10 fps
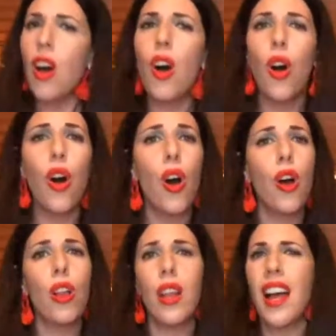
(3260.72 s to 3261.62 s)

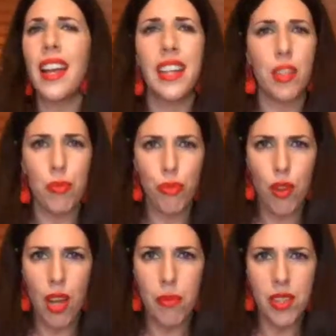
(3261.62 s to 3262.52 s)
All I can
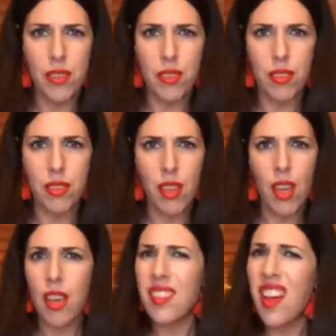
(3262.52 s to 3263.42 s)
promise
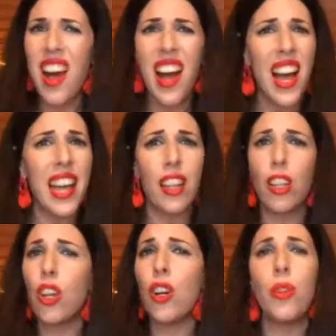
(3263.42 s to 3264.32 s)
is
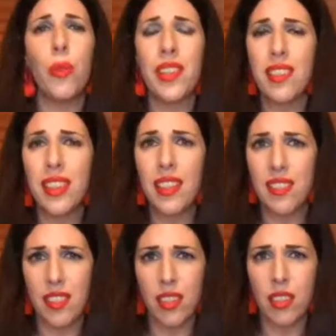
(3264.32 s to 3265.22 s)
I'll always
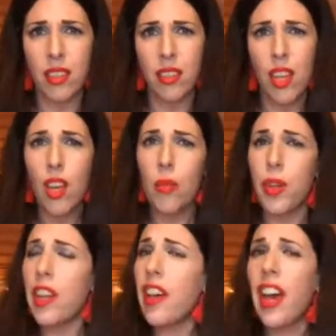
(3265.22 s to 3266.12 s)
listen.
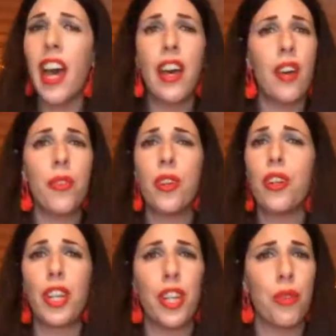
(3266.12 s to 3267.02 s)

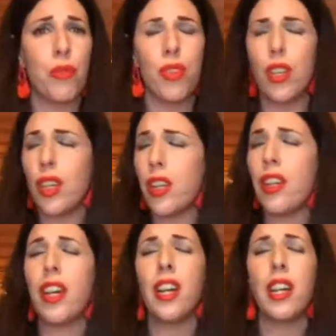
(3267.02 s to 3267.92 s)
Whatever you need,
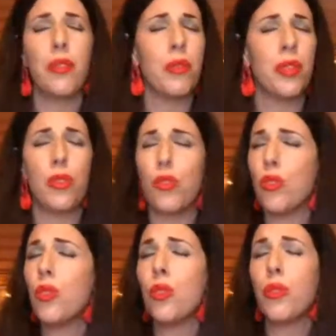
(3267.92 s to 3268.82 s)
I will
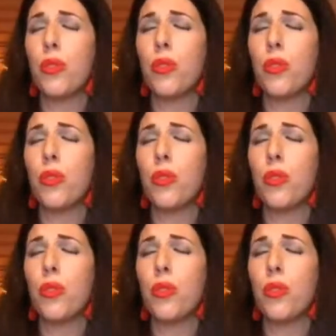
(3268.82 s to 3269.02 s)
do.